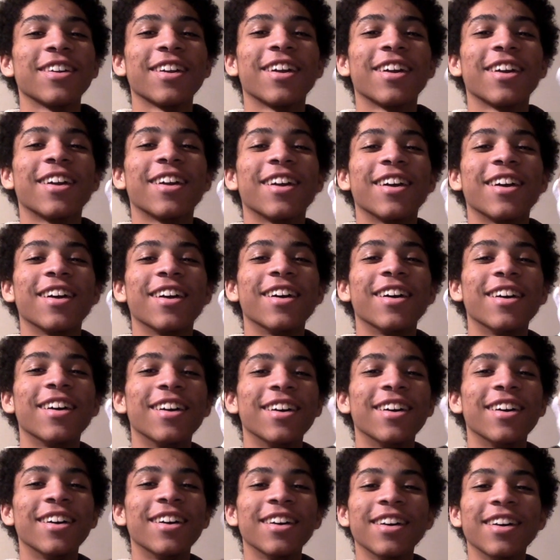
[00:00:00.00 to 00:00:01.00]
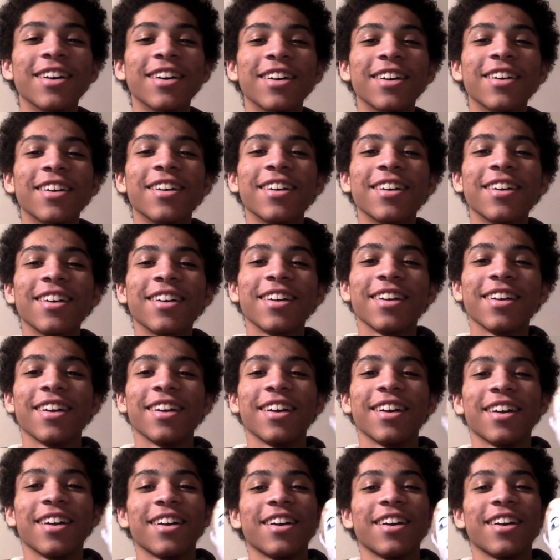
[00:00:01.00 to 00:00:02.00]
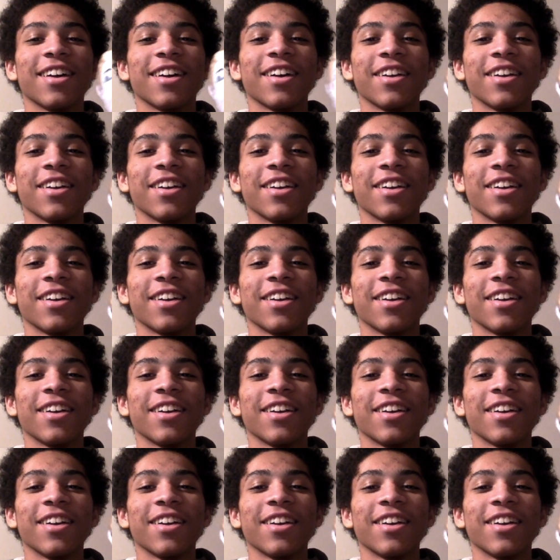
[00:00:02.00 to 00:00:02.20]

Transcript: uh,